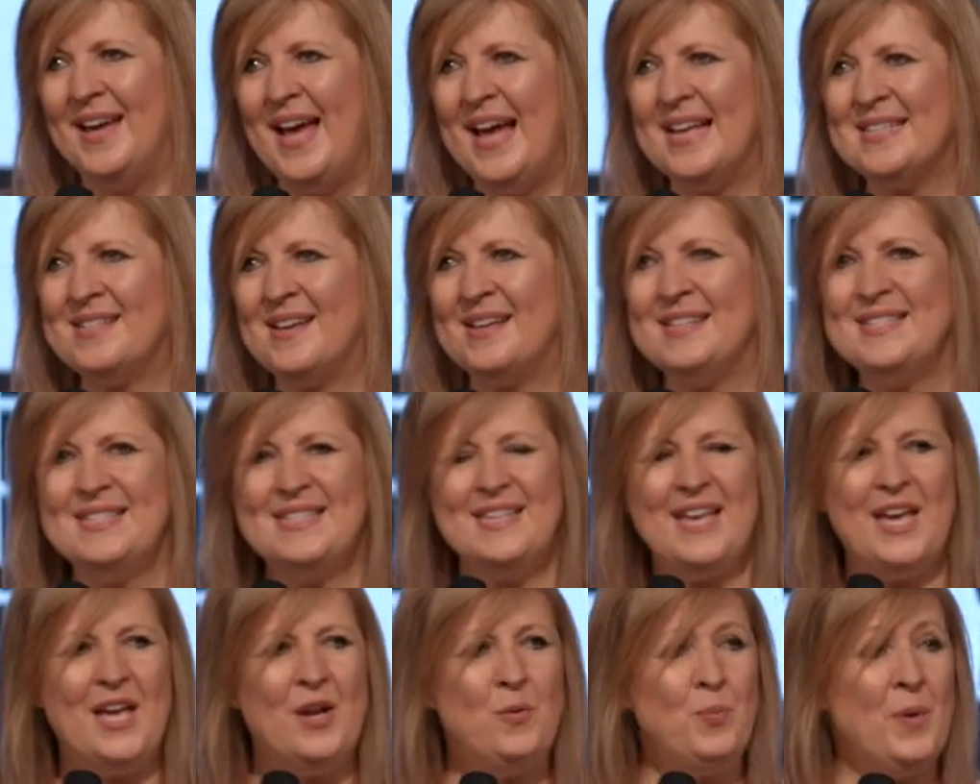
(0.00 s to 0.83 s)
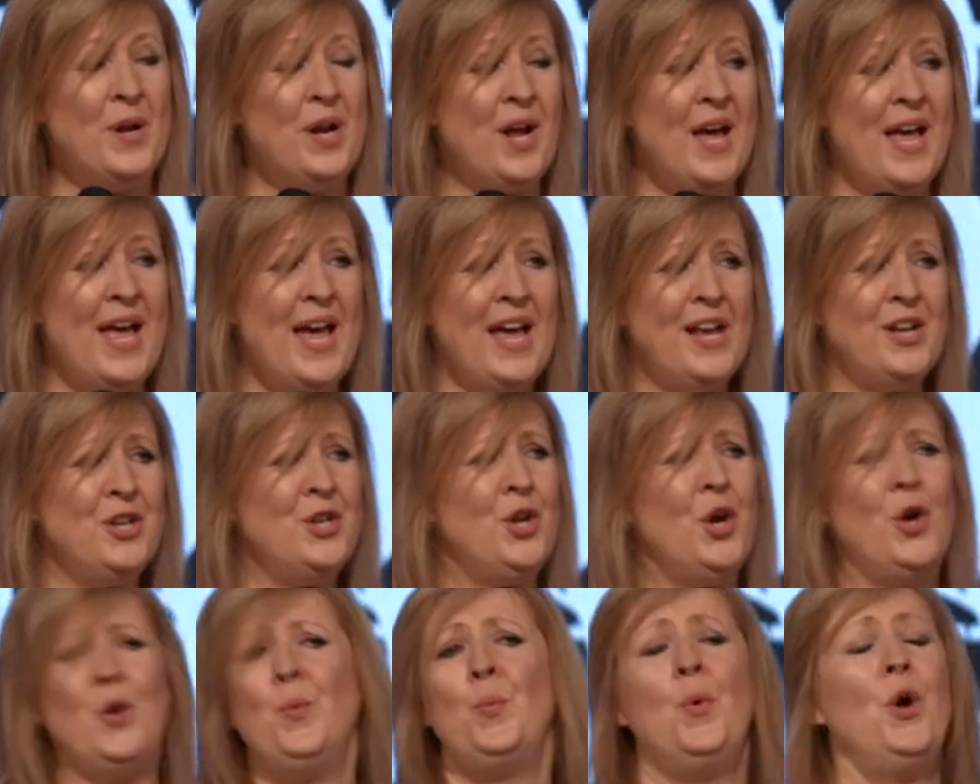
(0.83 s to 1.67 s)
As I said, when I had
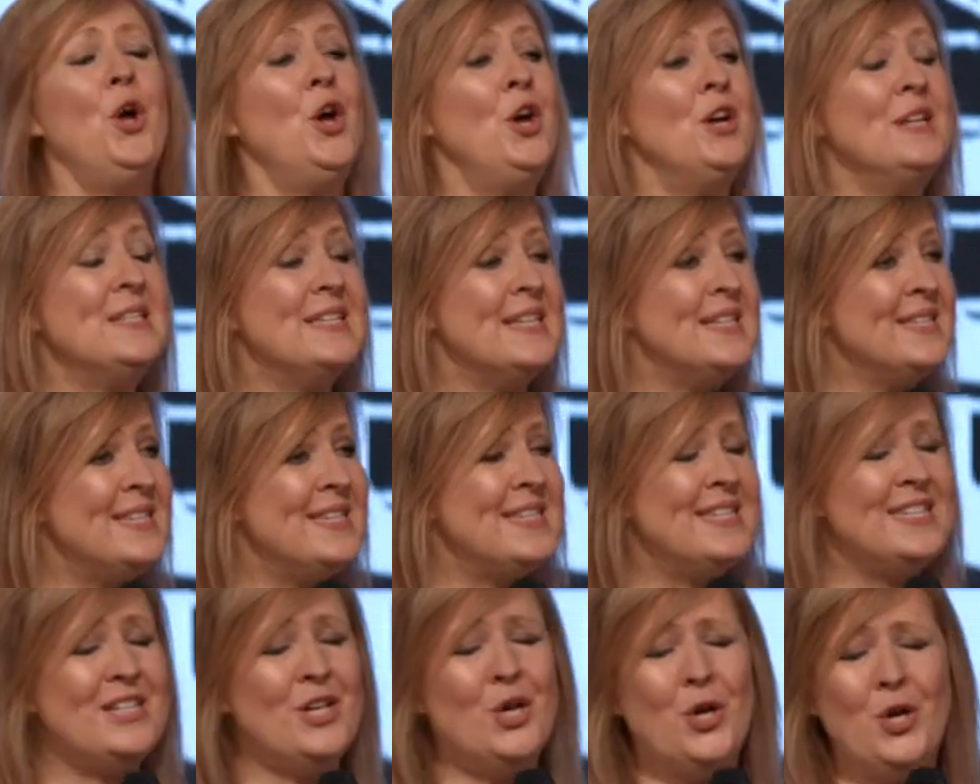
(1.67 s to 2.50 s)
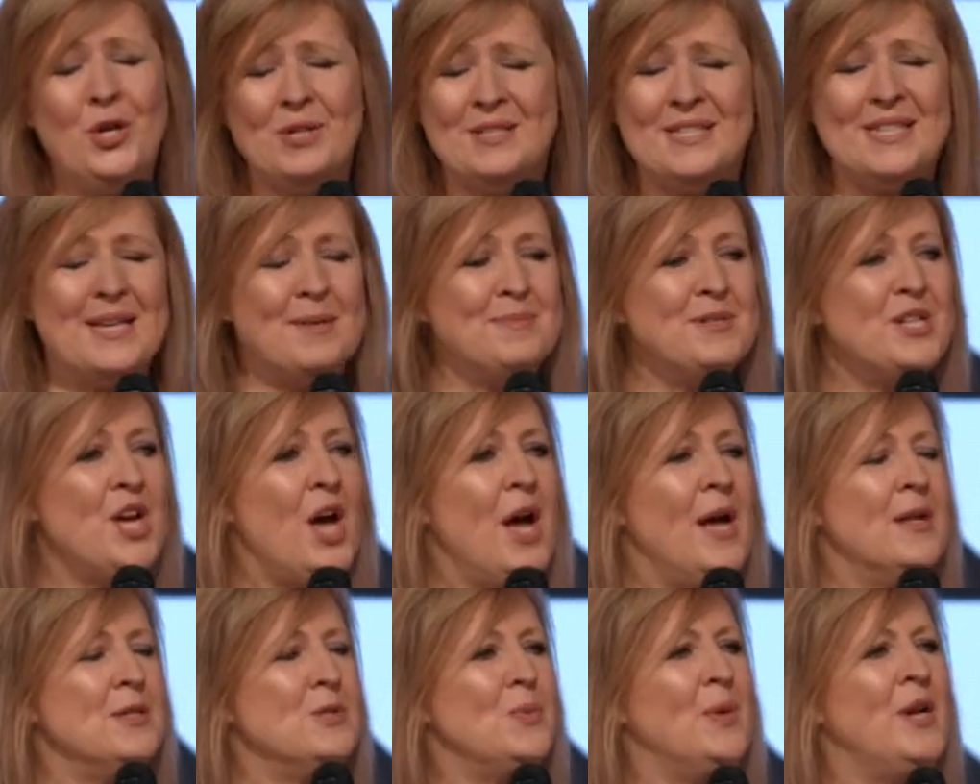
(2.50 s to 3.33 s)
no words, and still
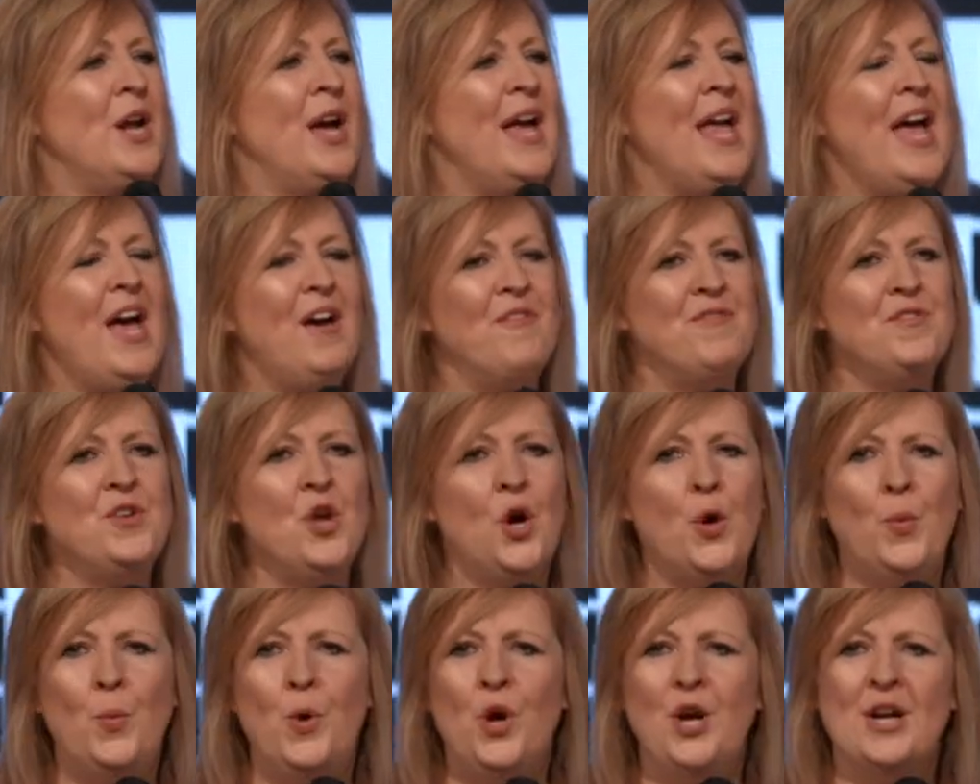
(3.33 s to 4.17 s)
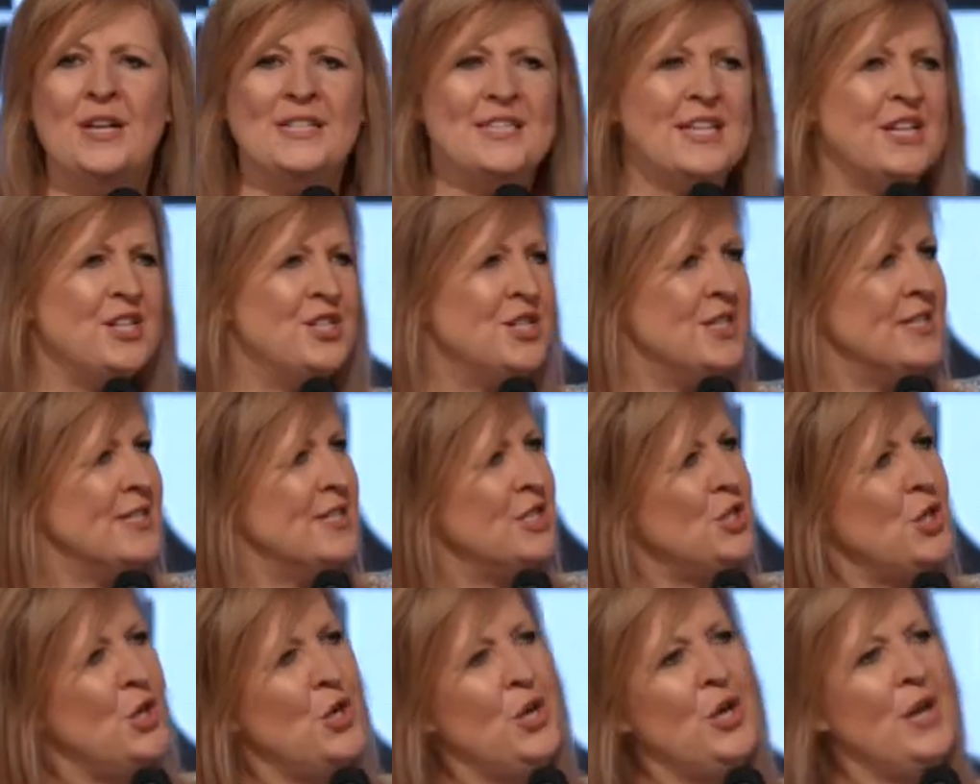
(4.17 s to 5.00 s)
sometimes when I have no words, I just
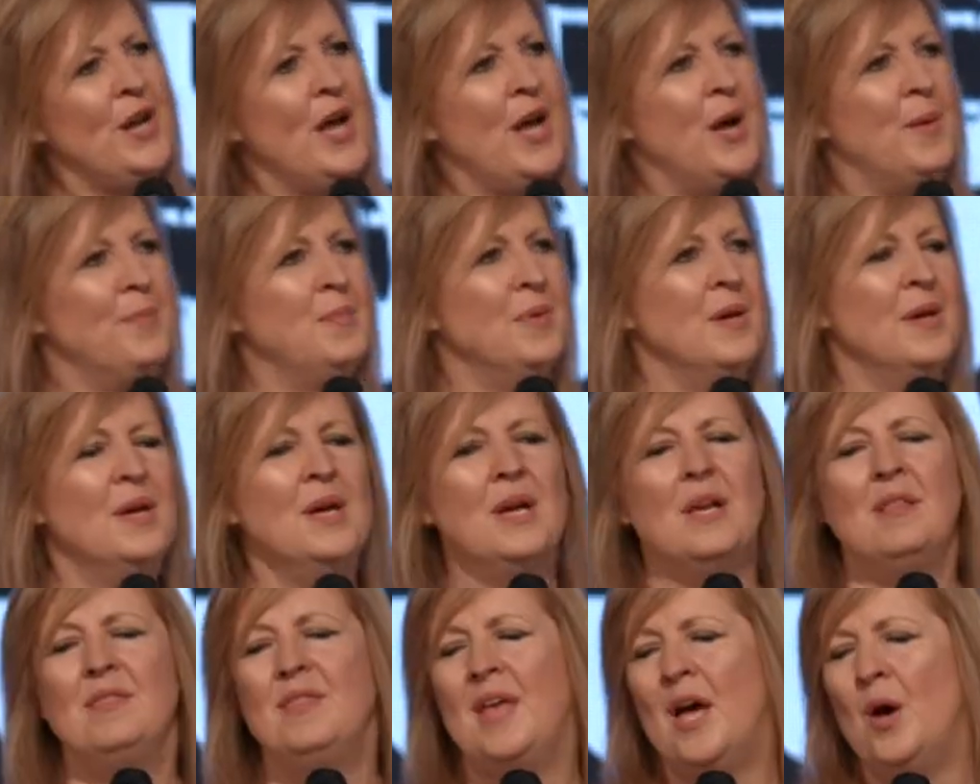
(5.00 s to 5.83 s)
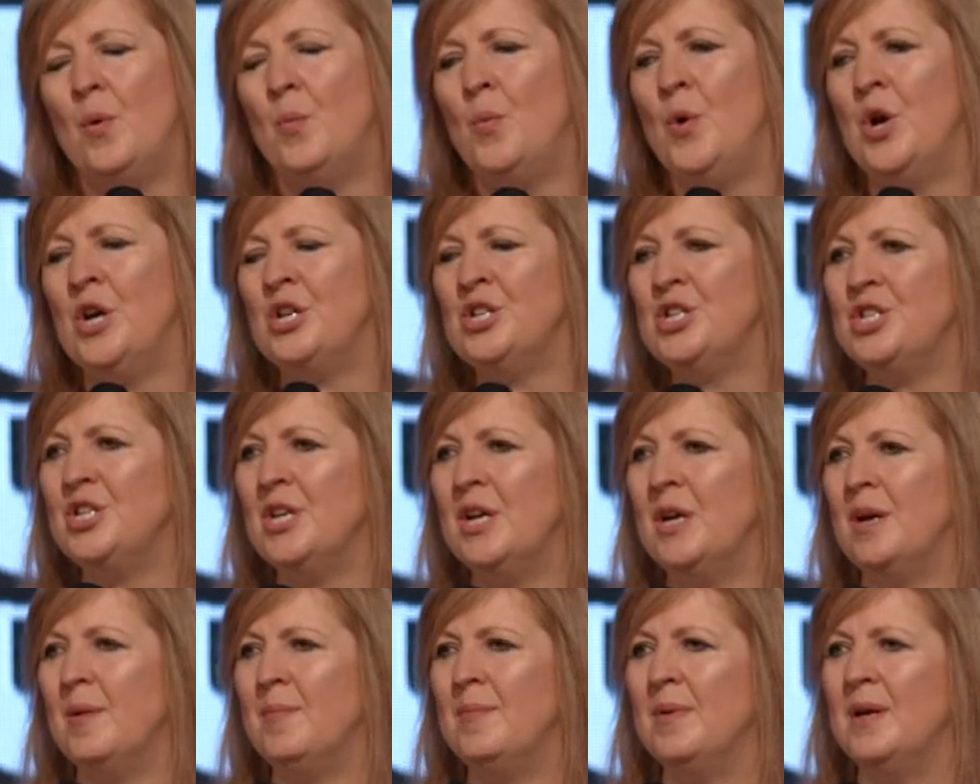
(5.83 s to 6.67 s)
turn up that
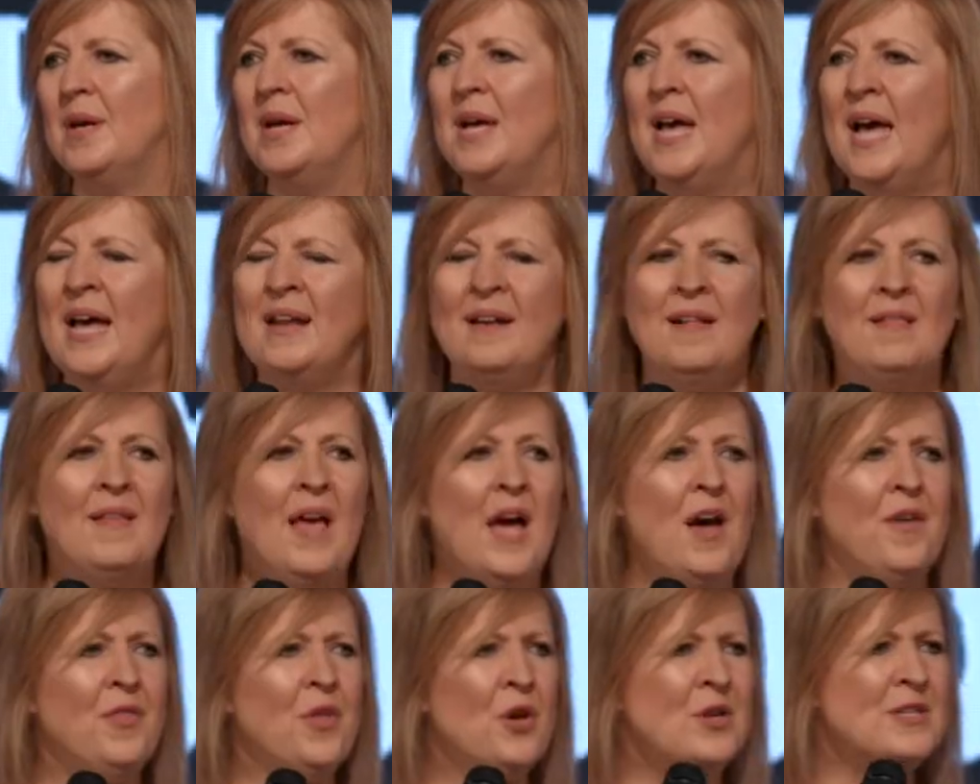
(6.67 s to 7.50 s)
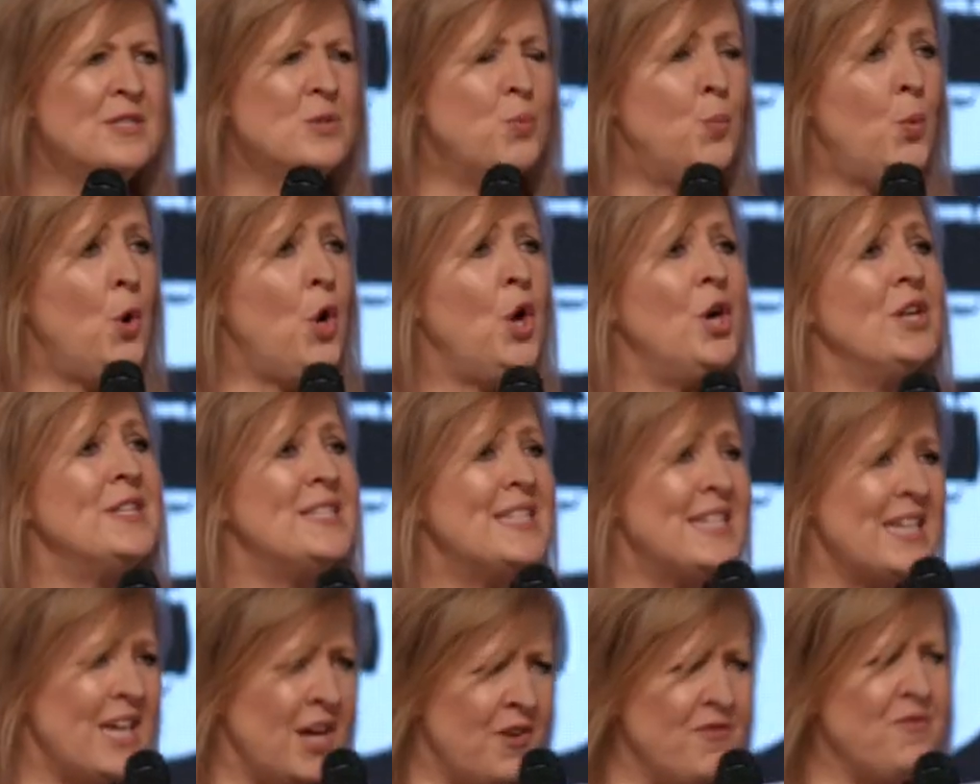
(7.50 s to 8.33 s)
worship and allow those
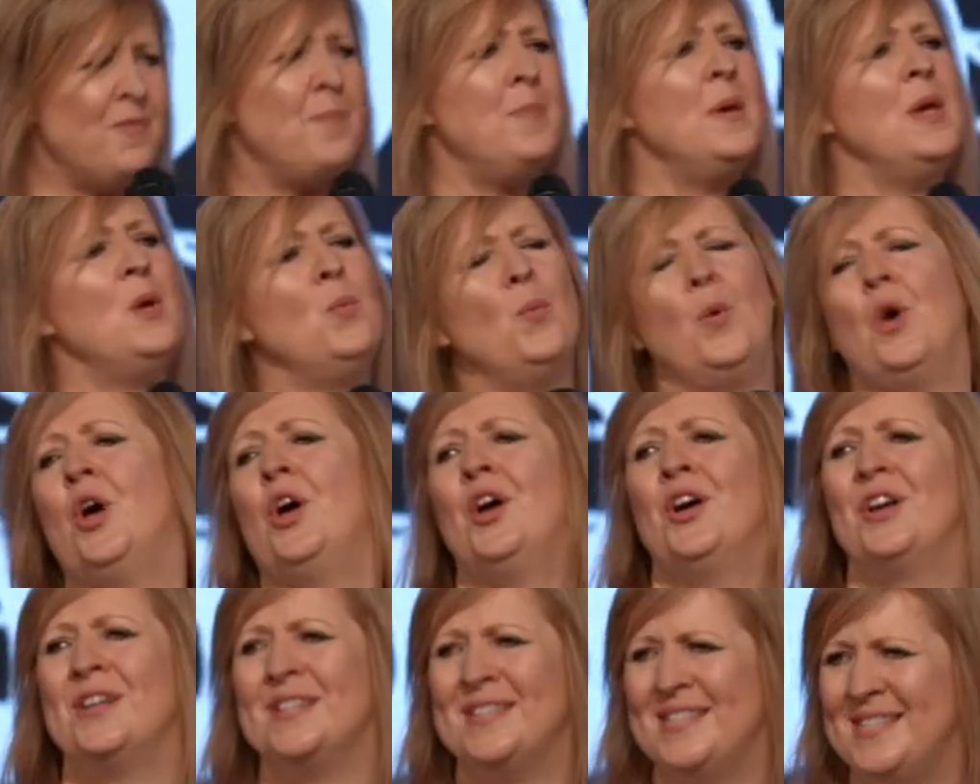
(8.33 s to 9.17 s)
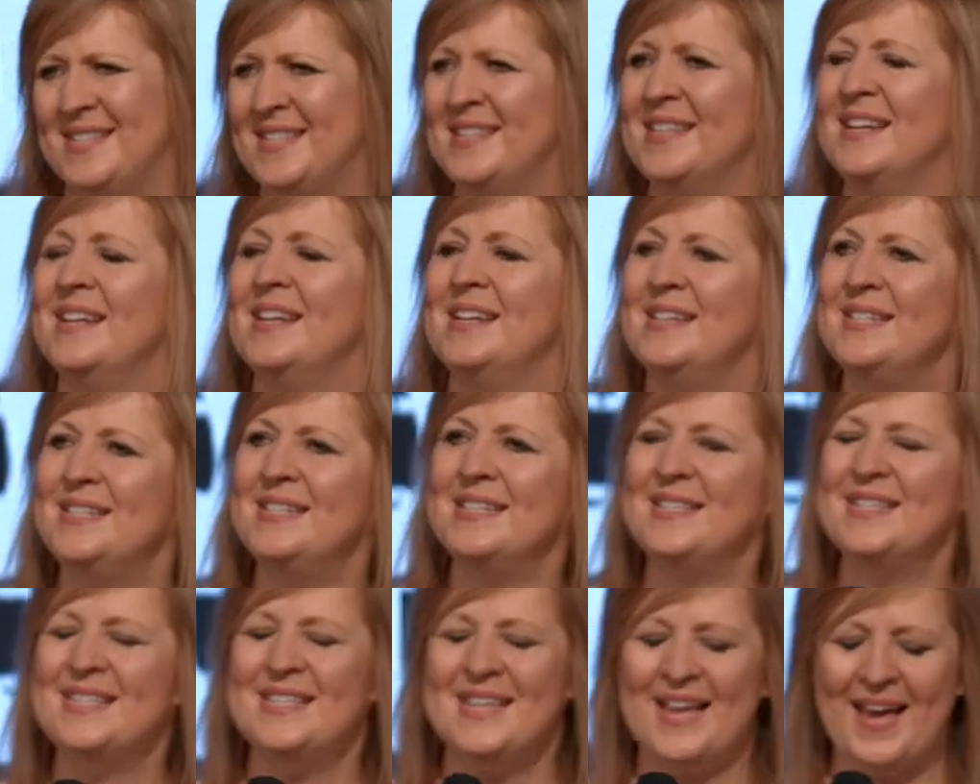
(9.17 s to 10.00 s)
words give me words
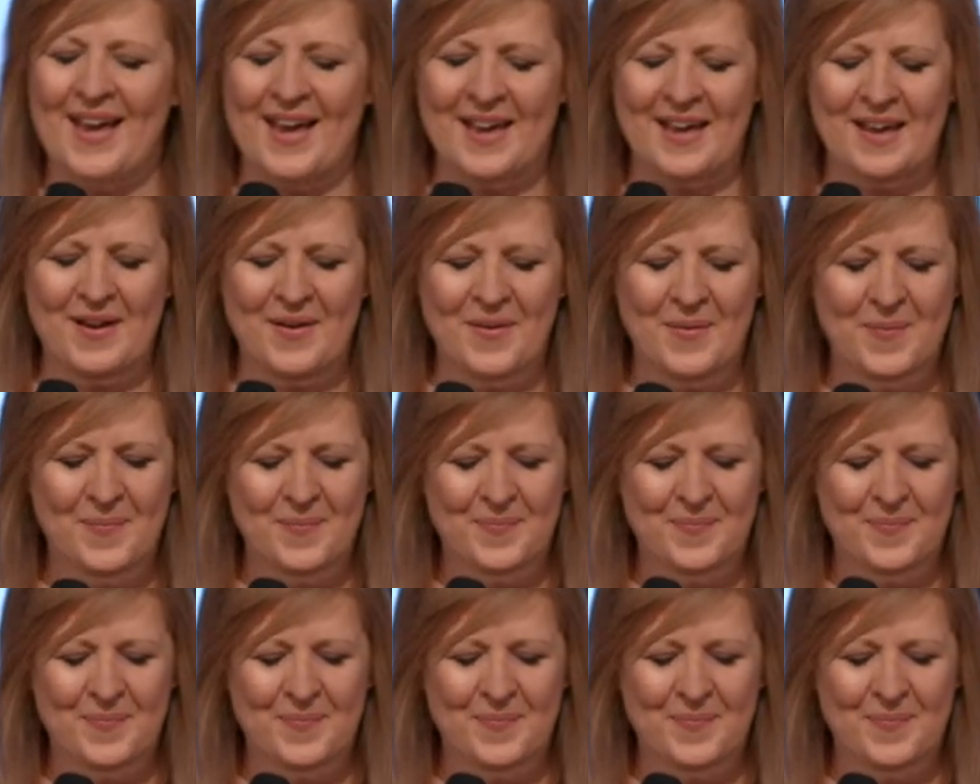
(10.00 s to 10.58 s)
to say.